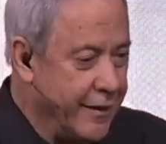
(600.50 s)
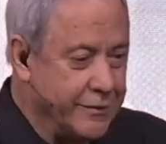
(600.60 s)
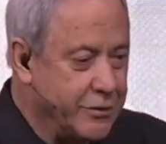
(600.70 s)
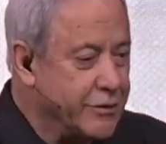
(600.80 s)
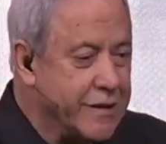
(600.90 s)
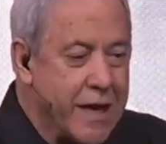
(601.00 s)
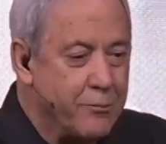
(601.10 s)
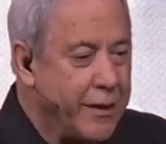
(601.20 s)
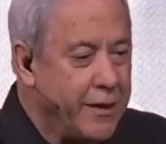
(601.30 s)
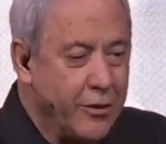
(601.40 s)
And the church
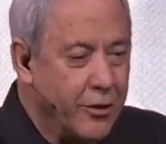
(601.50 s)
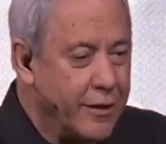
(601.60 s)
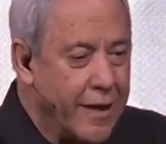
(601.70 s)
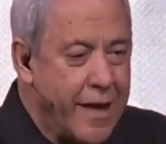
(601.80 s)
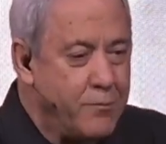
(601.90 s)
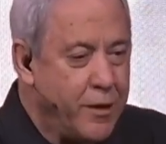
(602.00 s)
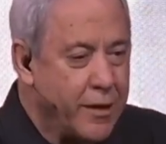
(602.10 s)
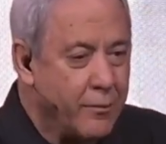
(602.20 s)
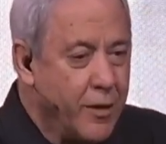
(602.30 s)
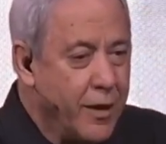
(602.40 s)
can't be here and name
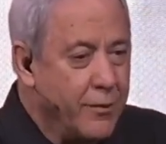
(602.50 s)
him,